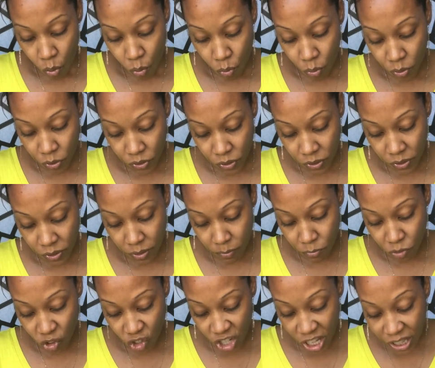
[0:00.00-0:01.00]
or just
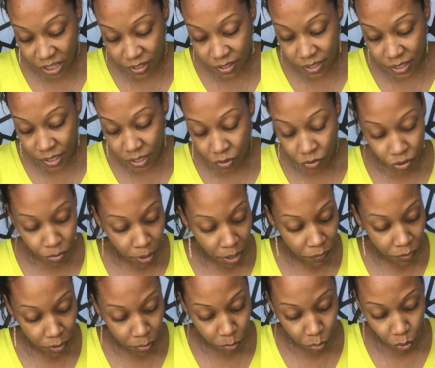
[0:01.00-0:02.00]
some jealousy, or somebody
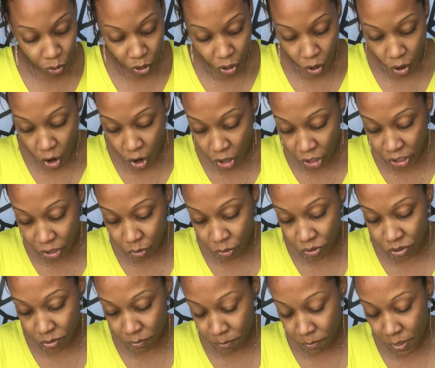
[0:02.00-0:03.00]
feeling brokenhearted,
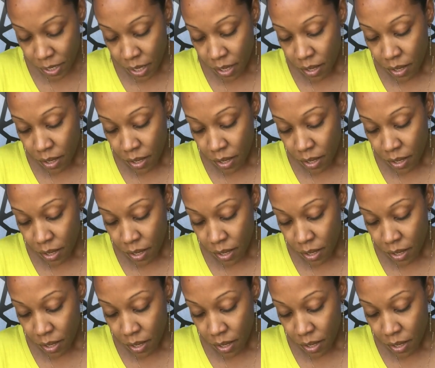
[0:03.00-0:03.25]
or some